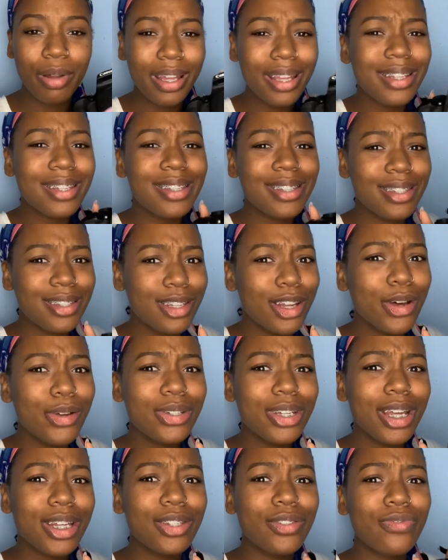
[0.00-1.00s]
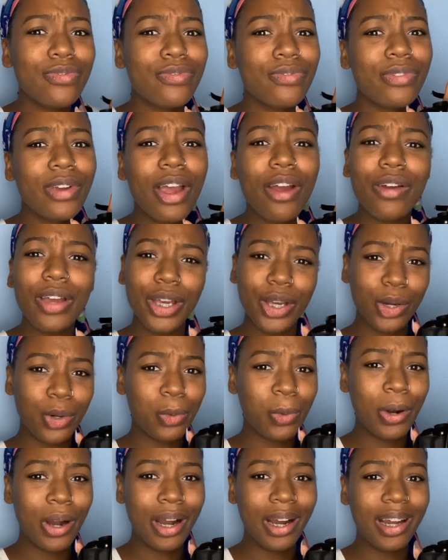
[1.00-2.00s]
but it still does very
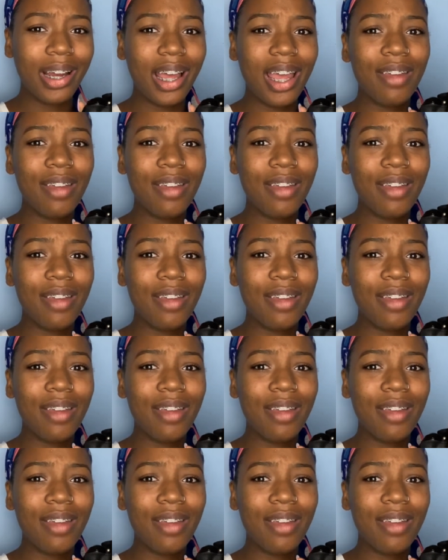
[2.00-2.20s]
good work.